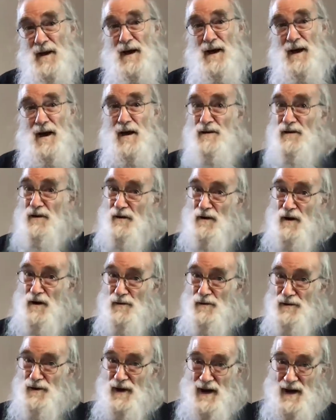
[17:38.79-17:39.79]
Under
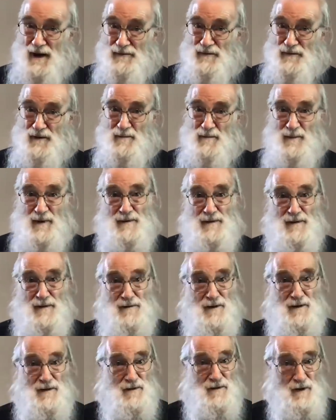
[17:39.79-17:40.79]
oath, I have to admit that
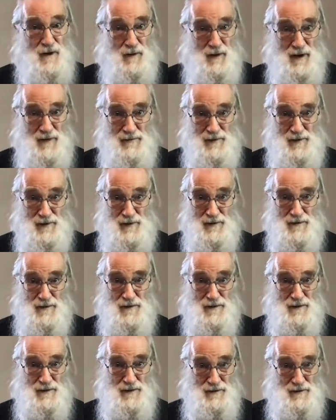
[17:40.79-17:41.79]
there's no
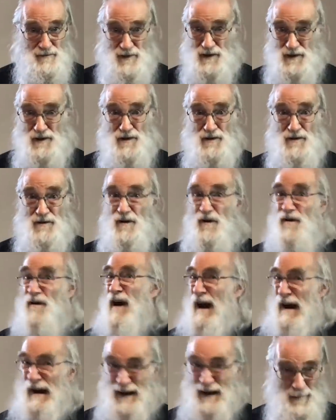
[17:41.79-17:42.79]
evidence that the Russians or
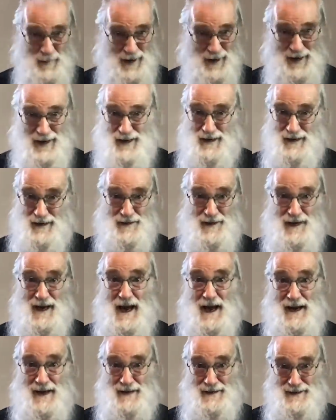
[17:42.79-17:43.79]
anybody else
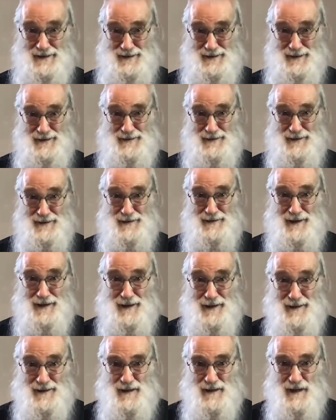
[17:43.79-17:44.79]
hacked the
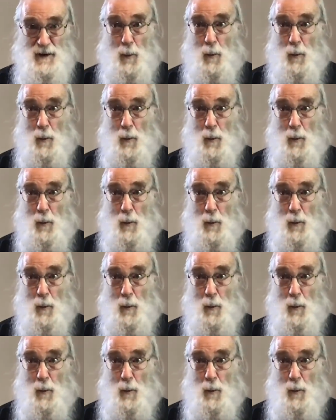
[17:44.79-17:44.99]
DNC.